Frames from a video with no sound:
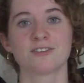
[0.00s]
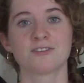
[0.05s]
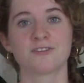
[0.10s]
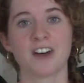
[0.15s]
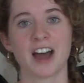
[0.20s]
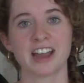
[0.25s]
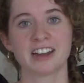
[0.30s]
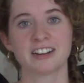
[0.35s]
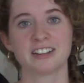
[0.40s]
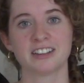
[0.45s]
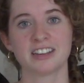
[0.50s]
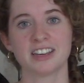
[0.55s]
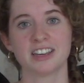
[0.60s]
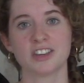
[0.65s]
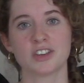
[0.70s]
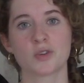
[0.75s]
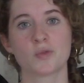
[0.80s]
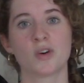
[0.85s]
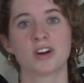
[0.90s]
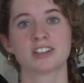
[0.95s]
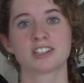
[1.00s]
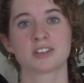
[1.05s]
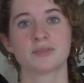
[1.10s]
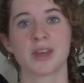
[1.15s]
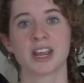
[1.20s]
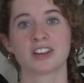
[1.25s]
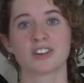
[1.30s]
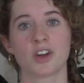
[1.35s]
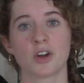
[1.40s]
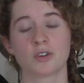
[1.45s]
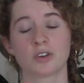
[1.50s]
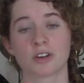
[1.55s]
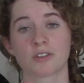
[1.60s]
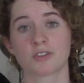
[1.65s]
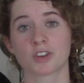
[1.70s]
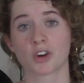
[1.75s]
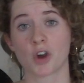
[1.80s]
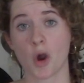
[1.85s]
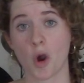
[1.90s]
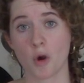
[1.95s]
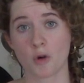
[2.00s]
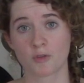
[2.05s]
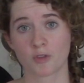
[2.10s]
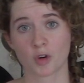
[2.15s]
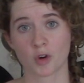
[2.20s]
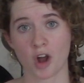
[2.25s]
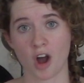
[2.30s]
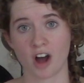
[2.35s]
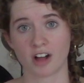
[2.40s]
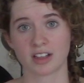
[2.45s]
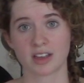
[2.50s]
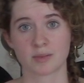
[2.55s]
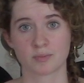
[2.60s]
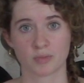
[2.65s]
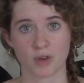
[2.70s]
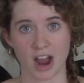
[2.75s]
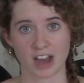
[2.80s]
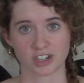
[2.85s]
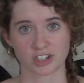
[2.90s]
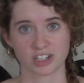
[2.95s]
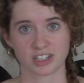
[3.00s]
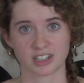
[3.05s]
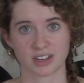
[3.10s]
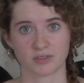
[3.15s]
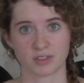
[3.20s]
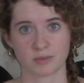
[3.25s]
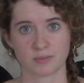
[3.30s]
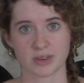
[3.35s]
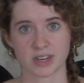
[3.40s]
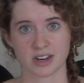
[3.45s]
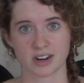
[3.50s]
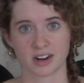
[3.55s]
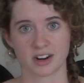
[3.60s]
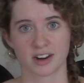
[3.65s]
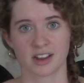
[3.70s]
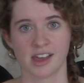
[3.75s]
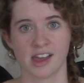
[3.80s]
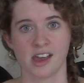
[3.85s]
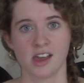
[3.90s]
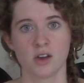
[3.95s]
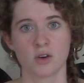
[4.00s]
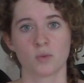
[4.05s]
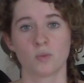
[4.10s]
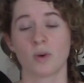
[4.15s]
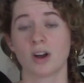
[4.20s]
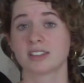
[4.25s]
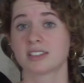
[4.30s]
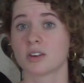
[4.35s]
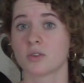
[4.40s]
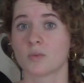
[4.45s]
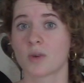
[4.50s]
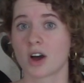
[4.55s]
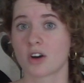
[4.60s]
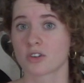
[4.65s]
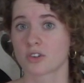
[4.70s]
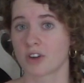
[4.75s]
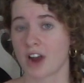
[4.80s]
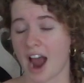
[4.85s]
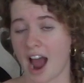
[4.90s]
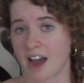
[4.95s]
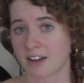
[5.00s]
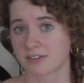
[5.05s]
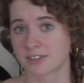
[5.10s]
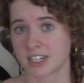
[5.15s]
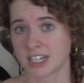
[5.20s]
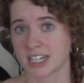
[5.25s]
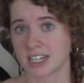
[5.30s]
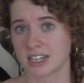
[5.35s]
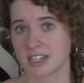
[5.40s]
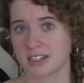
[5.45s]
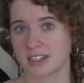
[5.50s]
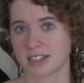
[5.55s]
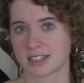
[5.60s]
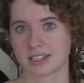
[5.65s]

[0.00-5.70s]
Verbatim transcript: Finally, you want to make note of your overall impressions of the beer. Was it well crafted?